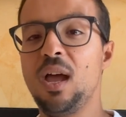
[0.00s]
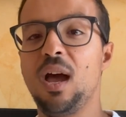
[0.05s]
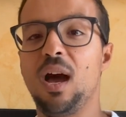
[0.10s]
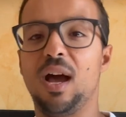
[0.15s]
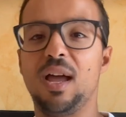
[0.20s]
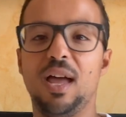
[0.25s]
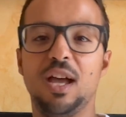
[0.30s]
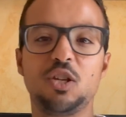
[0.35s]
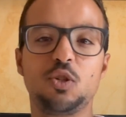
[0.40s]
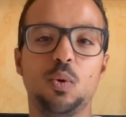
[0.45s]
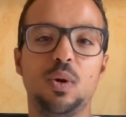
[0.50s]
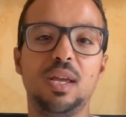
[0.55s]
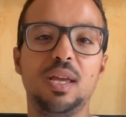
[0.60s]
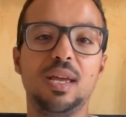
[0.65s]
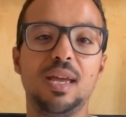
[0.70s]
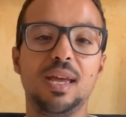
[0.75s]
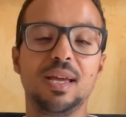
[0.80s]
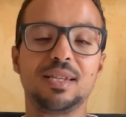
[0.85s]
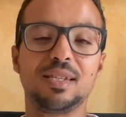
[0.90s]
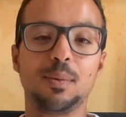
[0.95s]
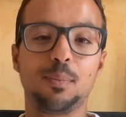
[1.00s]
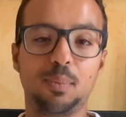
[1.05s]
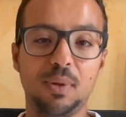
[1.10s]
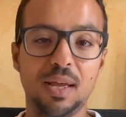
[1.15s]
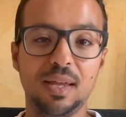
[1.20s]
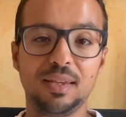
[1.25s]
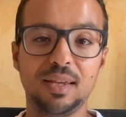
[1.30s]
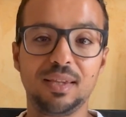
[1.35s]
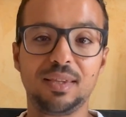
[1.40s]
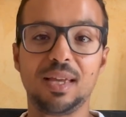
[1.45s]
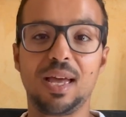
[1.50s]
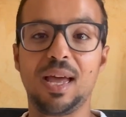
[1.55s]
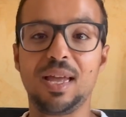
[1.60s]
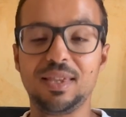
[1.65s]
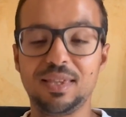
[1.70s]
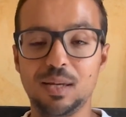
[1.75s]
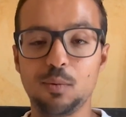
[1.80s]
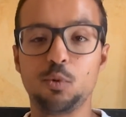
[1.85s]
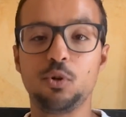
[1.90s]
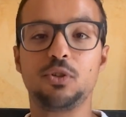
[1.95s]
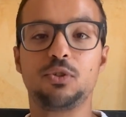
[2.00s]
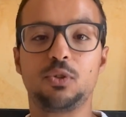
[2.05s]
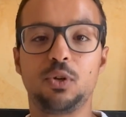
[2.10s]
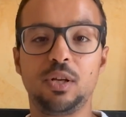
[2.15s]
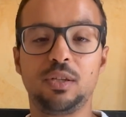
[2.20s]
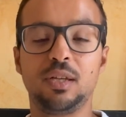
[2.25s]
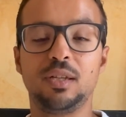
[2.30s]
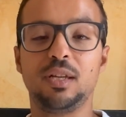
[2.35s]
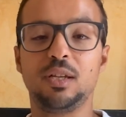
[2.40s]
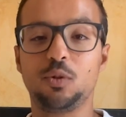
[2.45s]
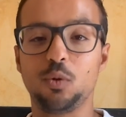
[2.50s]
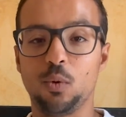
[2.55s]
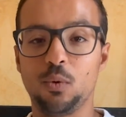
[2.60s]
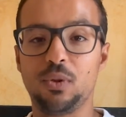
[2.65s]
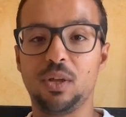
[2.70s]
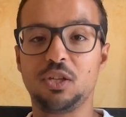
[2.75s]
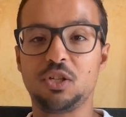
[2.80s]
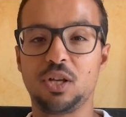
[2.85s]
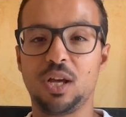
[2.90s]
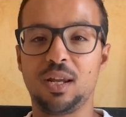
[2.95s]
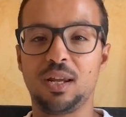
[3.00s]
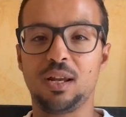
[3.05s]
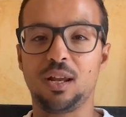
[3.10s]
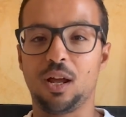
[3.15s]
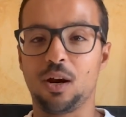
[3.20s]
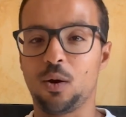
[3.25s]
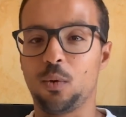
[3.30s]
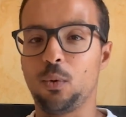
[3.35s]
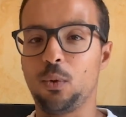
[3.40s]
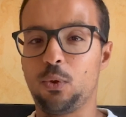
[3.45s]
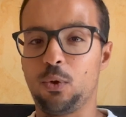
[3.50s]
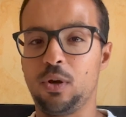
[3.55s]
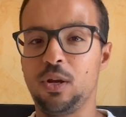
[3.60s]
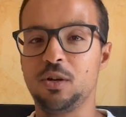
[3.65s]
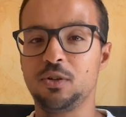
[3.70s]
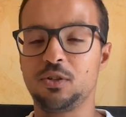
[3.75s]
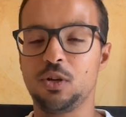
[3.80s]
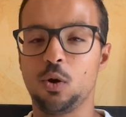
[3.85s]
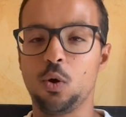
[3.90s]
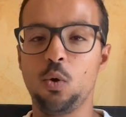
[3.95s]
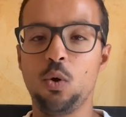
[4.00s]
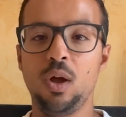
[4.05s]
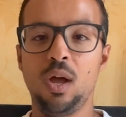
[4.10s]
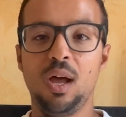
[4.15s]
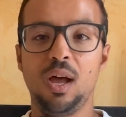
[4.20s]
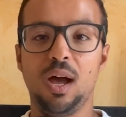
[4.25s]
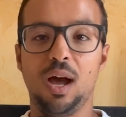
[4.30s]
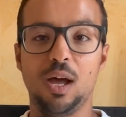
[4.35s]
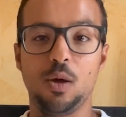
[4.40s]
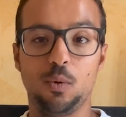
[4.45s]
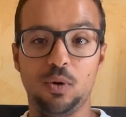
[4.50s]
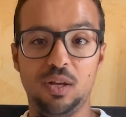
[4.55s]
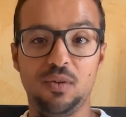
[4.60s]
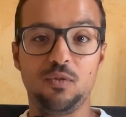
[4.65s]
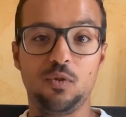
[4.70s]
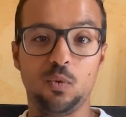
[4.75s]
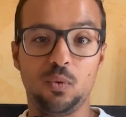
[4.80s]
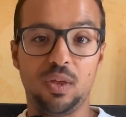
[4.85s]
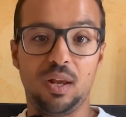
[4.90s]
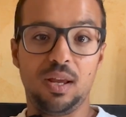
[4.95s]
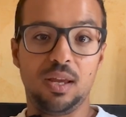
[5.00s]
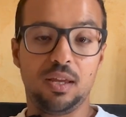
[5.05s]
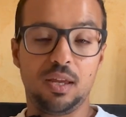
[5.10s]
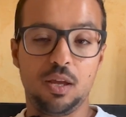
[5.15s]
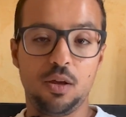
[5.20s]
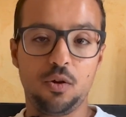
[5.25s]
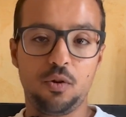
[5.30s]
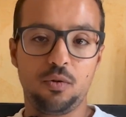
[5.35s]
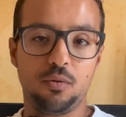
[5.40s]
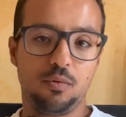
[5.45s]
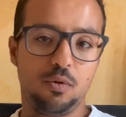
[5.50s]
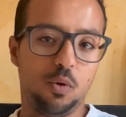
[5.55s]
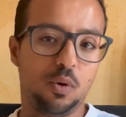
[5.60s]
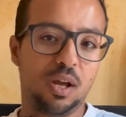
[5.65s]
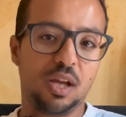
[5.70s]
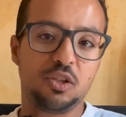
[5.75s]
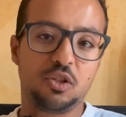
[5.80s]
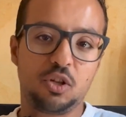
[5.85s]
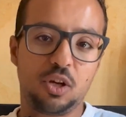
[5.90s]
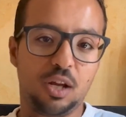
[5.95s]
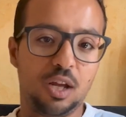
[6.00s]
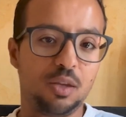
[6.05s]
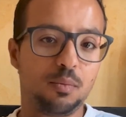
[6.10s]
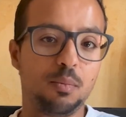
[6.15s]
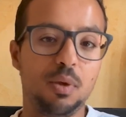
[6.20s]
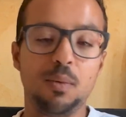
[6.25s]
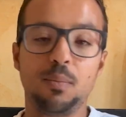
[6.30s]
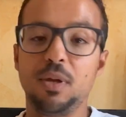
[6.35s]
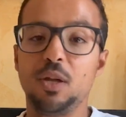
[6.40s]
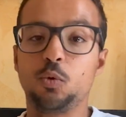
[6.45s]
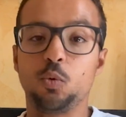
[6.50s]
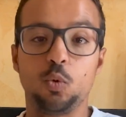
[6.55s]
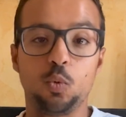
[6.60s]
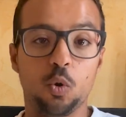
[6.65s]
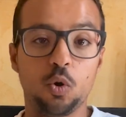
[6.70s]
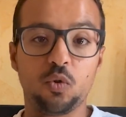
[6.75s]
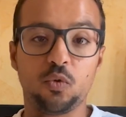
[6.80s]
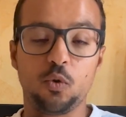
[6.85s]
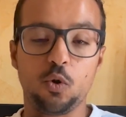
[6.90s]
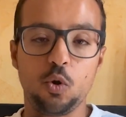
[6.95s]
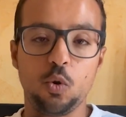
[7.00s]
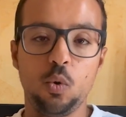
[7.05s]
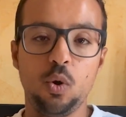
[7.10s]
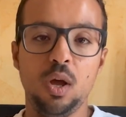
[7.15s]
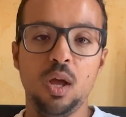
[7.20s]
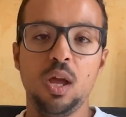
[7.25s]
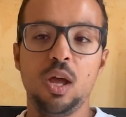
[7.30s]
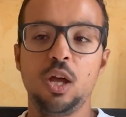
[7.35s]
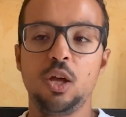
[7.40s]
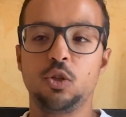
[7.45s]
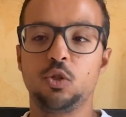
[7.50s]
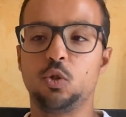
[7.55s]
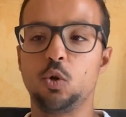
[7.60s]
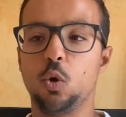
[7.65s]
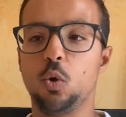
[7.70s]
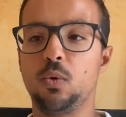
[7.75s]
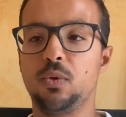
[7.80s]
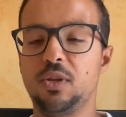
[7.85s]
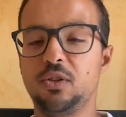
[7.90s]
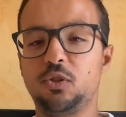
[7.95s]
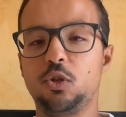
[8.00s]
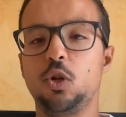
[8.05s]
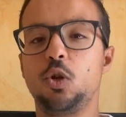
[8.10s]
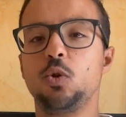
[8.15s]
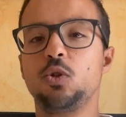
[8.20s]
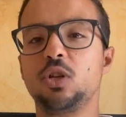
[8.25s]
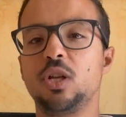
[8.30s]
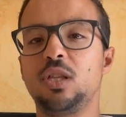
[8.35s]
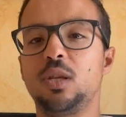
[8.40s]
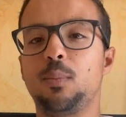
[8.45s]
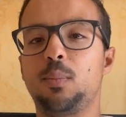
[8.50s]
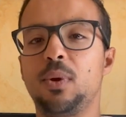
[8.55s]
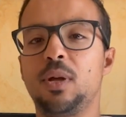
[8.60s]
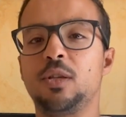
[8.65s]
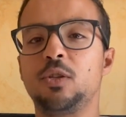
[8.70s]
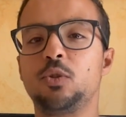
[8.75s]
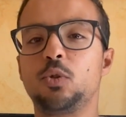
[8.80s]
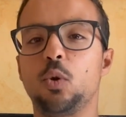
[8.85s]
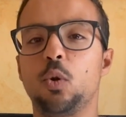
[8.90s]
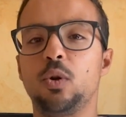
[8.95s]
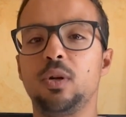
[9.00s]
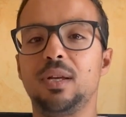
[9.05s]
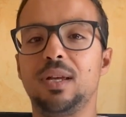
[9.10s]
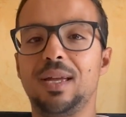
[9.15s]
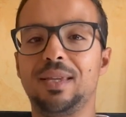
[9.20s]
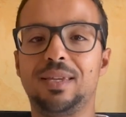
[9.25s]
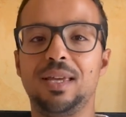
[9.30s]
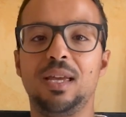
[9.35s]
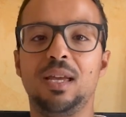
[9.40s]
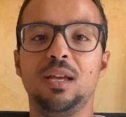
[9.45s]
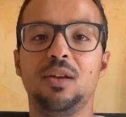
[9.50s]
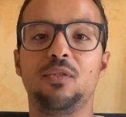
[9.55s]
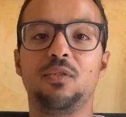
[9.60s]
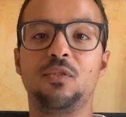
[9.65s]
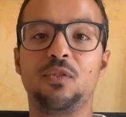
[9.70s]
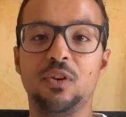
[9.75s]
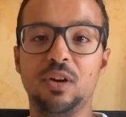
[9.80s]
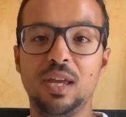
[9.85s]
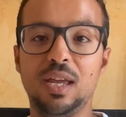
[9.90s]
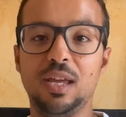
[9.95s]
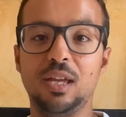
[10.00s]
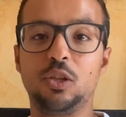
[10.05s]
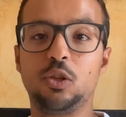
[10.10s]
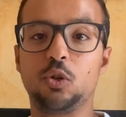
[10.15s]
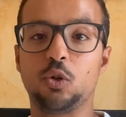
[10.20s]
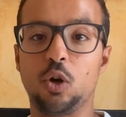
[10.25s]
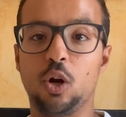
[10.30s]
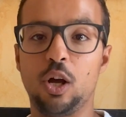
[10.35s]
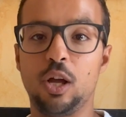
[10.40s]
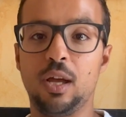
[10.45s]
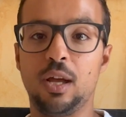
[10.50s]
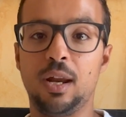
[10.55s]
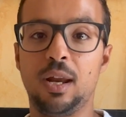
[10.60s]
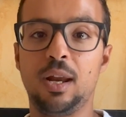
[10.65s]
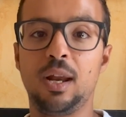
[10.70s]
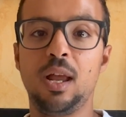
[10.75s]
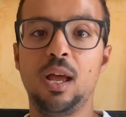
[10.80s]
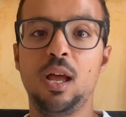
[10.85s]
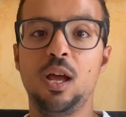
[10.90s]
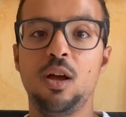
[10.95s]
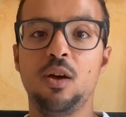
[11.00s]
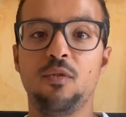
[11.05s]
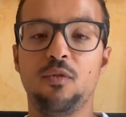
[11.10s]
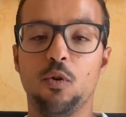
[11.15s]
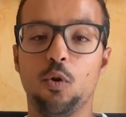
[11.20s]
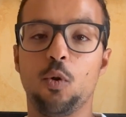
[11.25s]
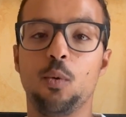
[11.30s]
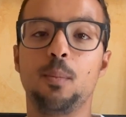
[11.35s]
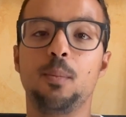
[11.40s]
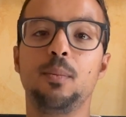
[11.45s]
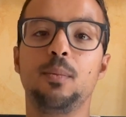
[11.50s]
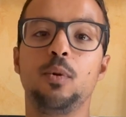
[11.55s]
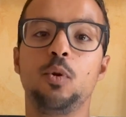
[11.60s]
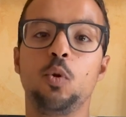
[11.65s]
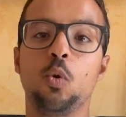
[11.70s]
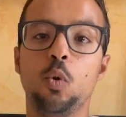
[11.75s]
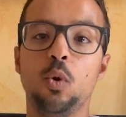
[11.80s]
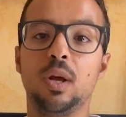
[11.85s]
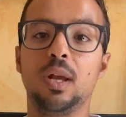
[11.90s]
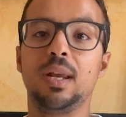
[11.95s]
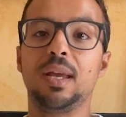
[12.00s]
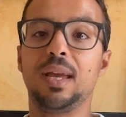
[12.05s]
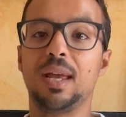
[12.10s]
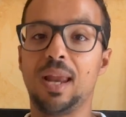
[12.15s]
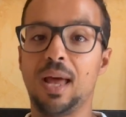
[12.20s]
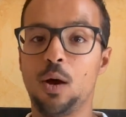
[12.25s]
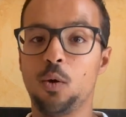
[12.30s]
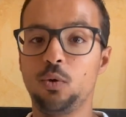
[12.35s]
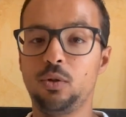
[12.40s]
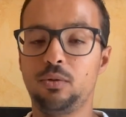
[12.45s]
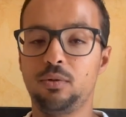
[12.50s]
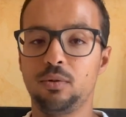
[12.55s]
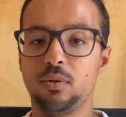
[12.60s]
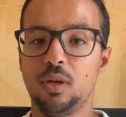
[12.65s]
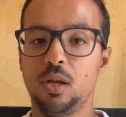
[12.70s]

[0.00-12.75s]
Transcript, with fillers: I actually explained it and demonstrated it on the channel around three years ago. I will leave you the link here. You can check it, maybe it will work for you. So this solution depends on getting free trial from Google Cloud.